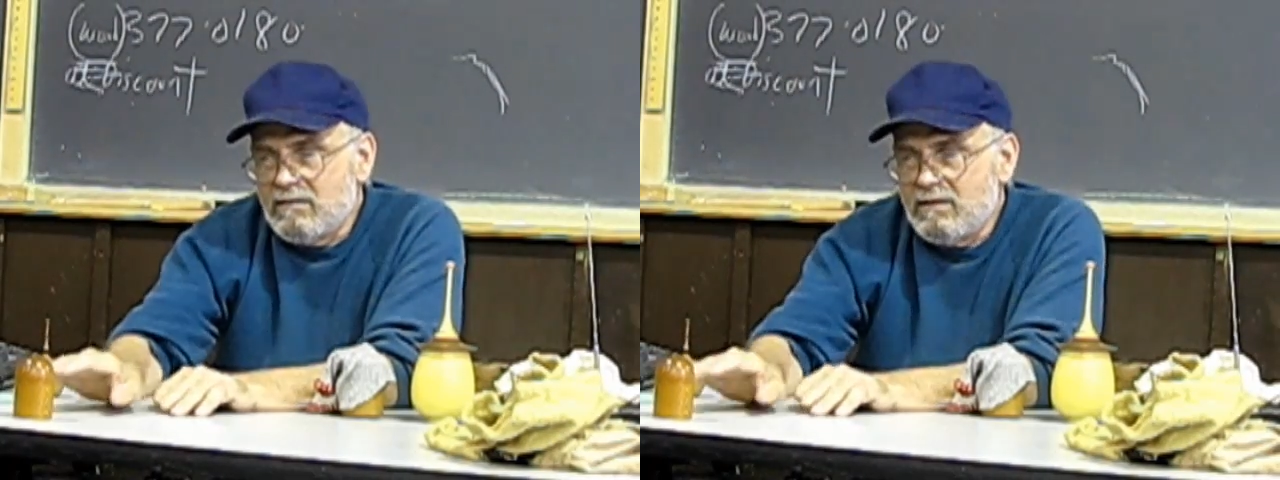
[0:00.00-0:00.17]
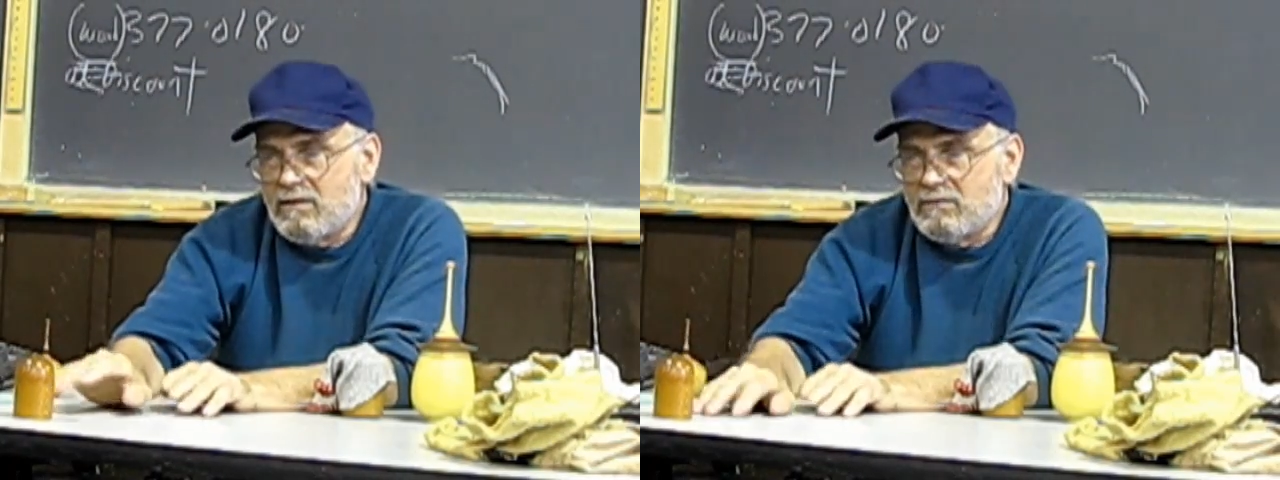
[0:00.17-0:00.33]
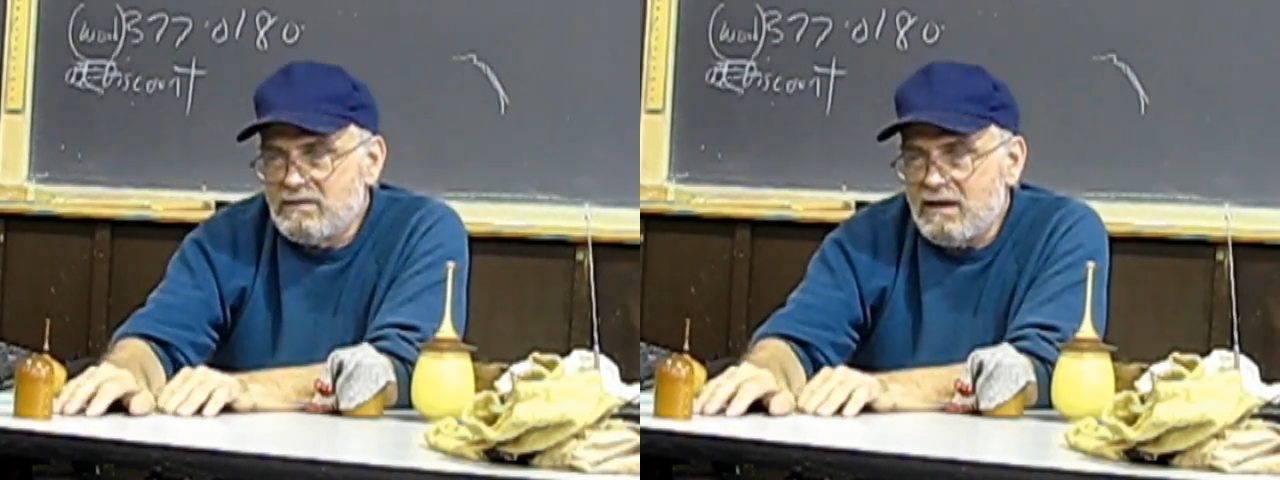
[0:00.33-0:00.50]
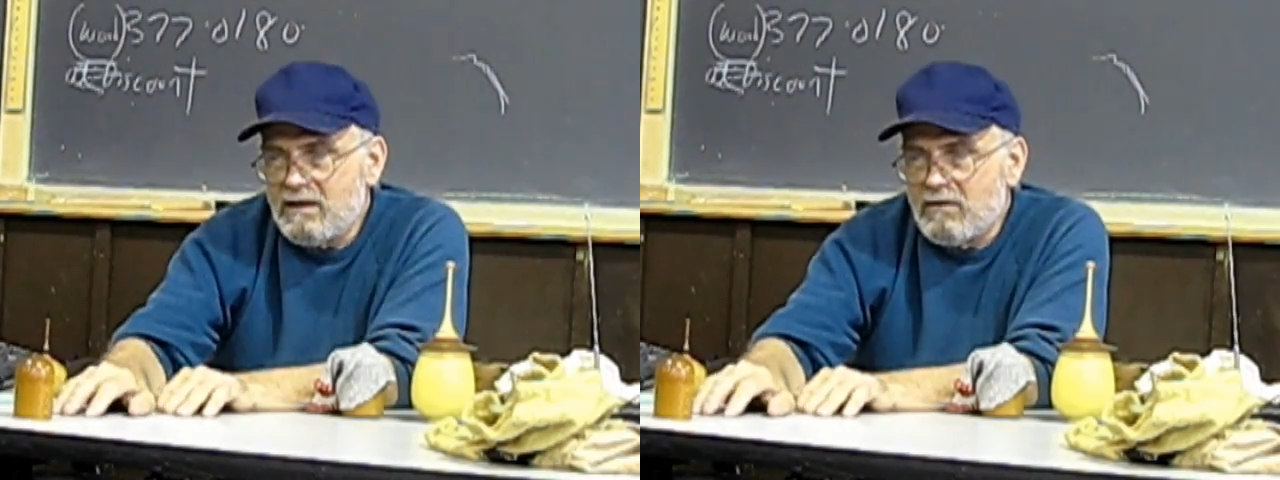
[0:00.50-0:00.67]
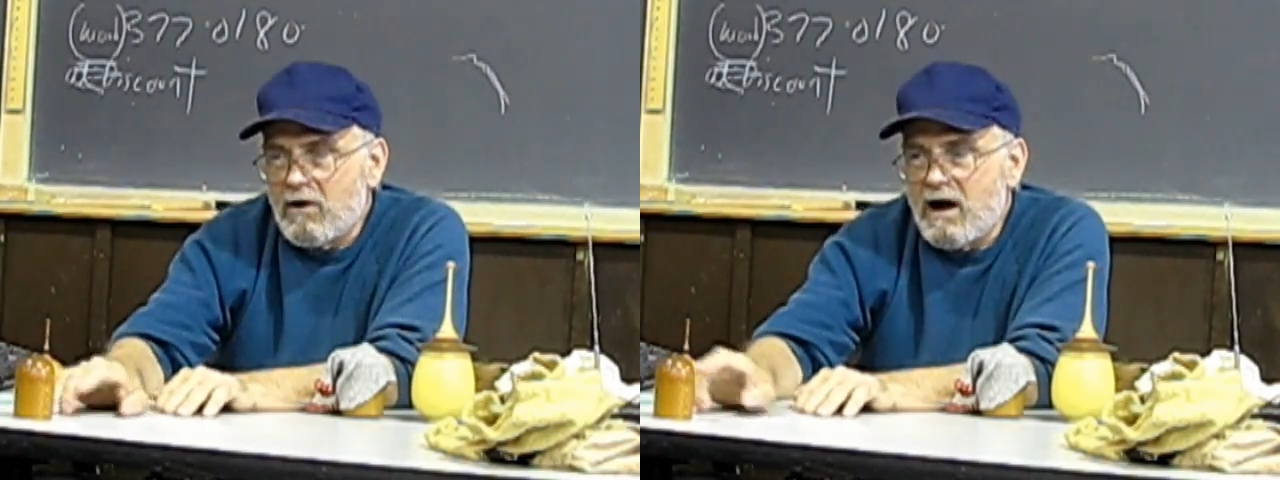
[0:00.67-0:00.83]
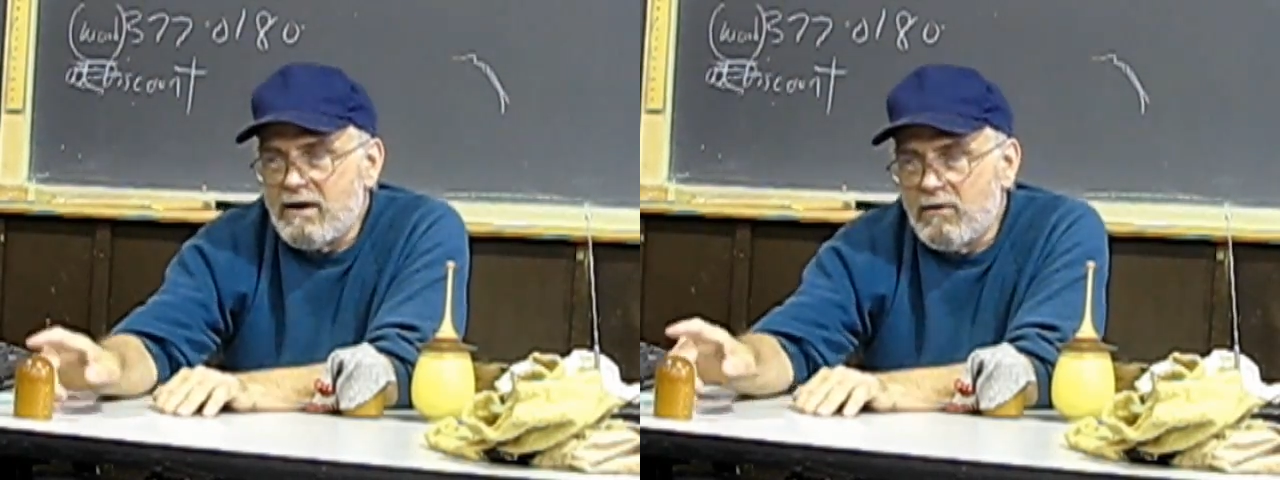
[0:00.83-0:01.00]
you know, take
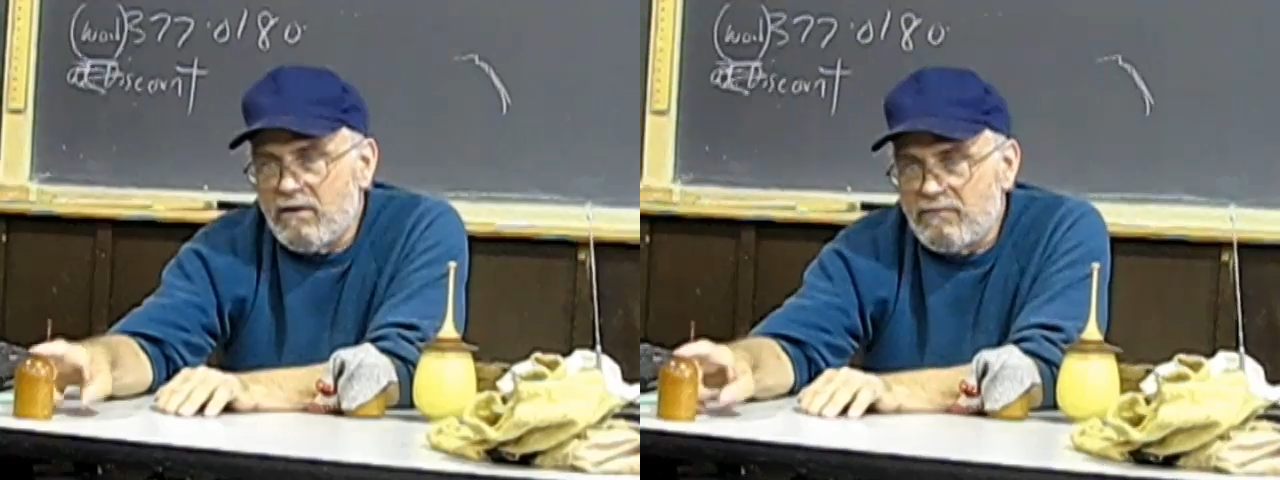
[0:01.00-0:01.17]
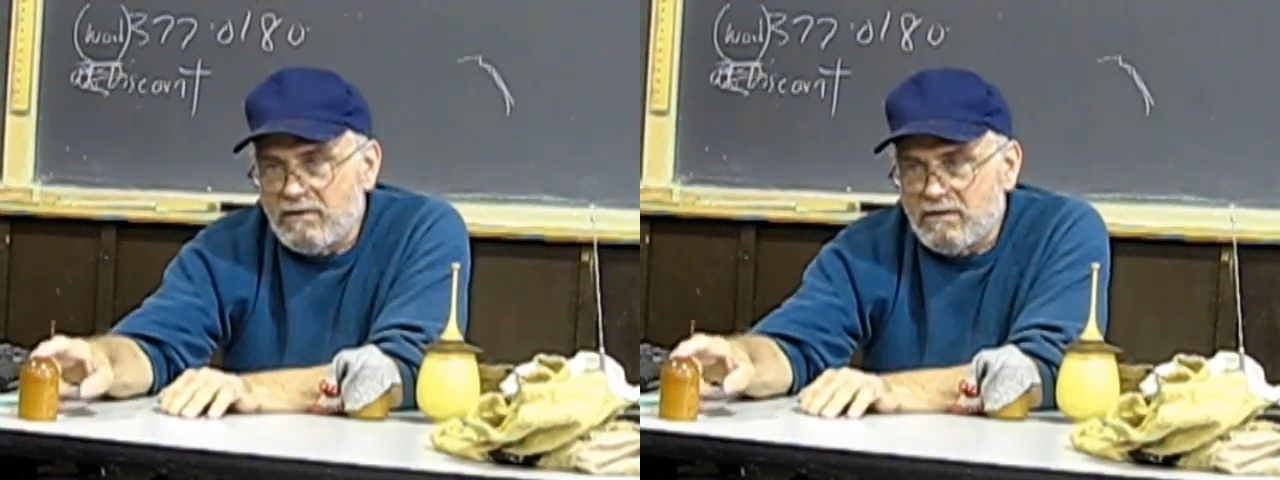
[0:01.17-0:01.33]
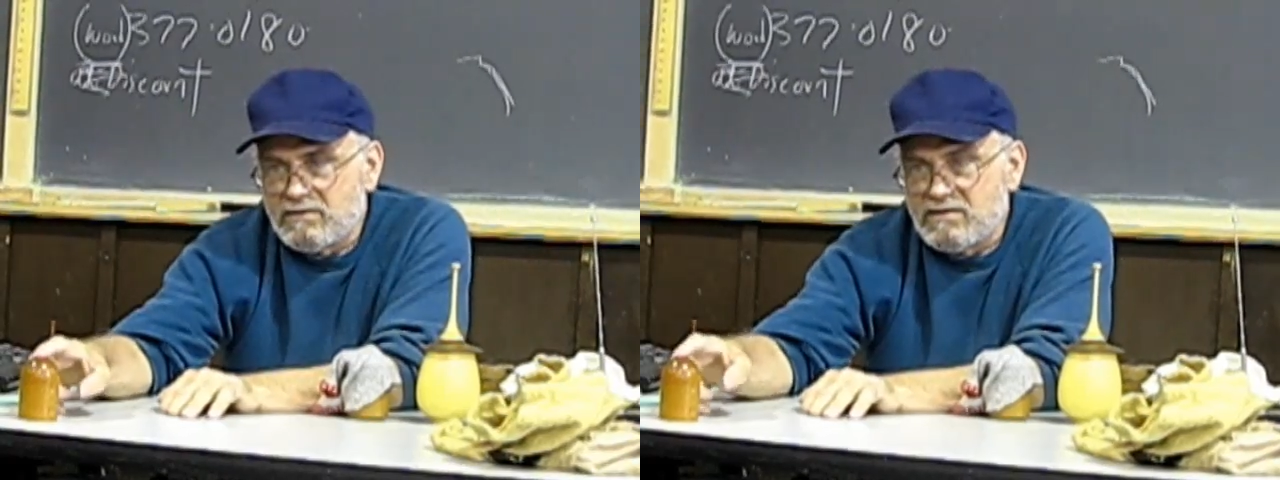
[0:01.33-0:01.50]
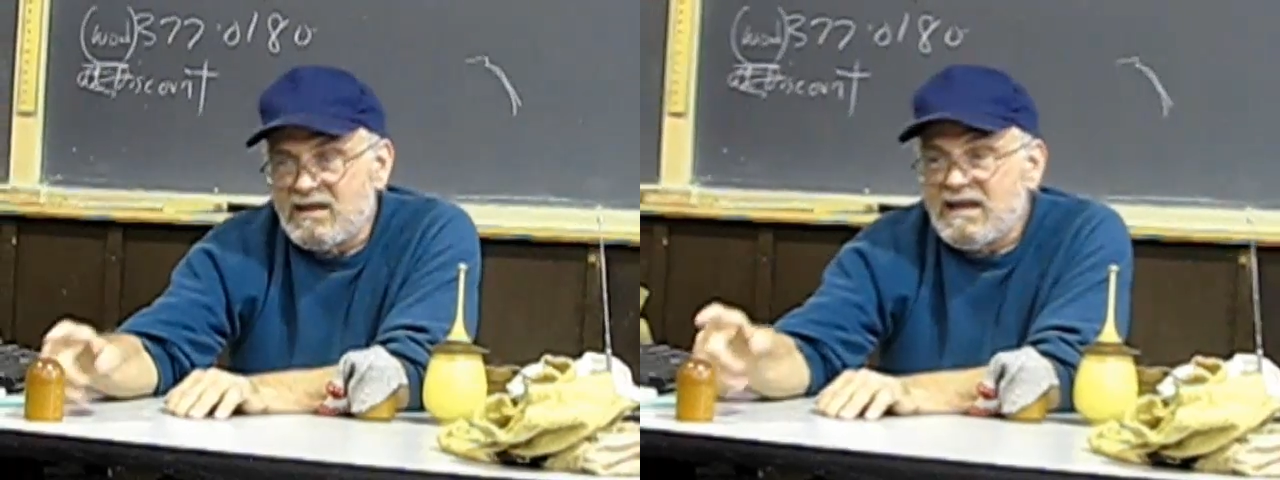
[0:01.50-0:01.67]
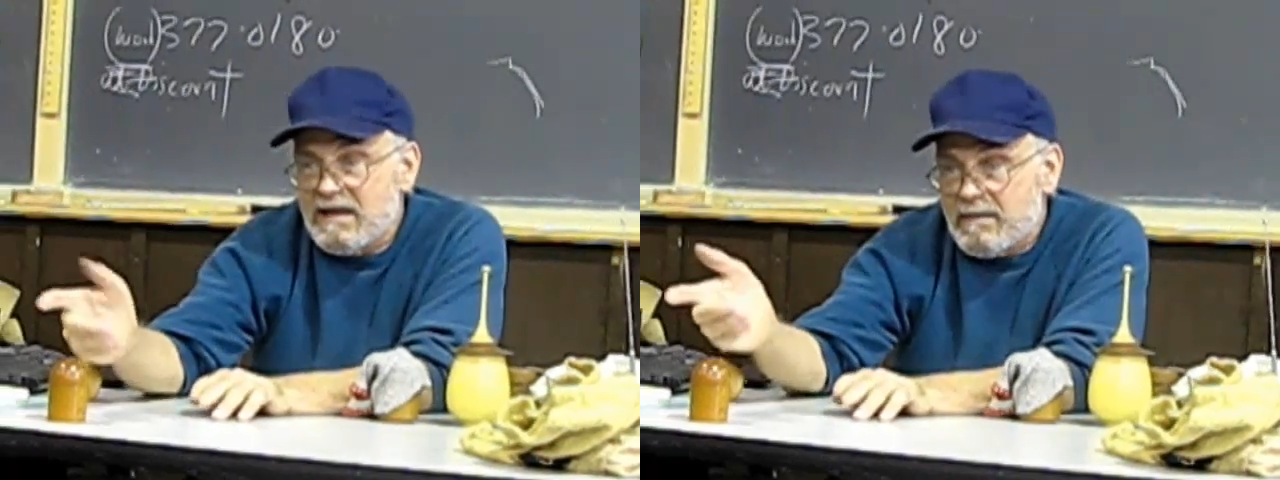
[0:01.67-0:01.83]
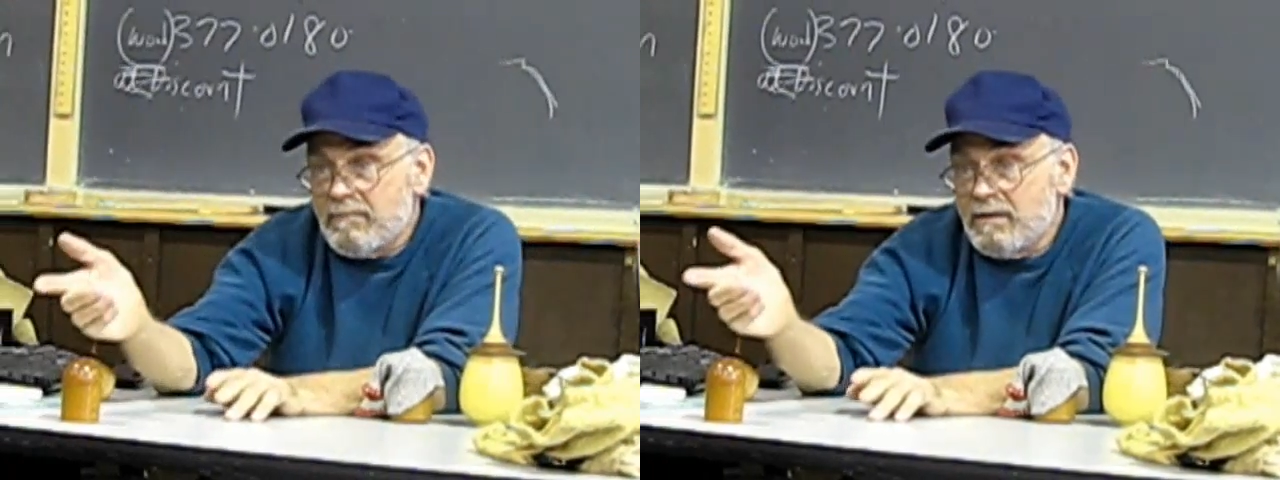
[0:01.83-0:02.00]
your eye off of the
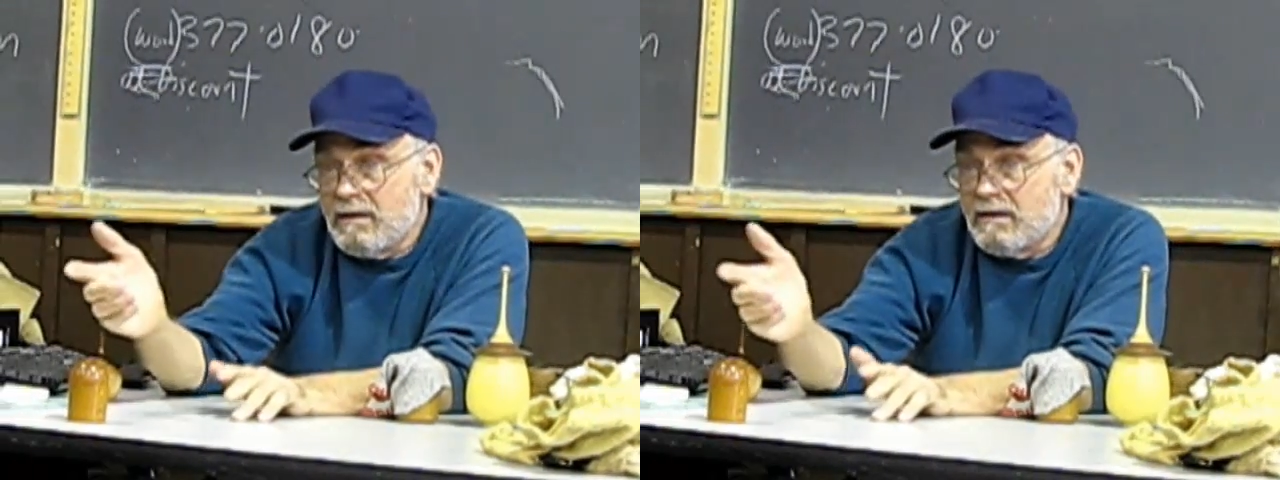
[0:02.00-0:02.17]
seam.